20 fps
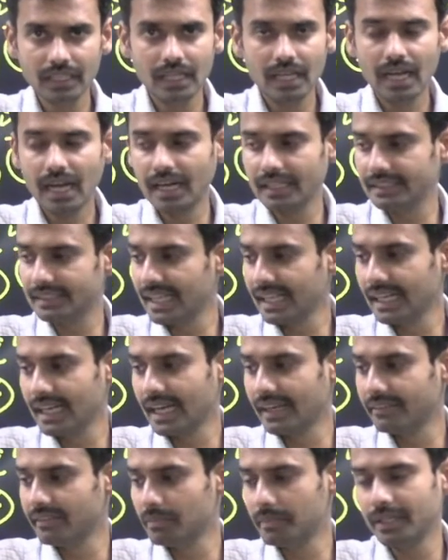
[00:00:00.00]
and then I
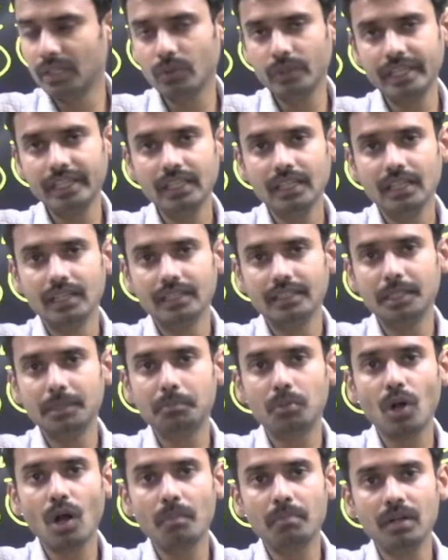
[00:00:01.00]
will be doing the
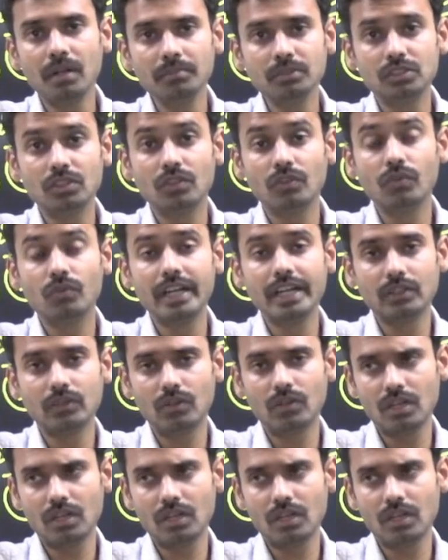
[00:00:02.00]
problems where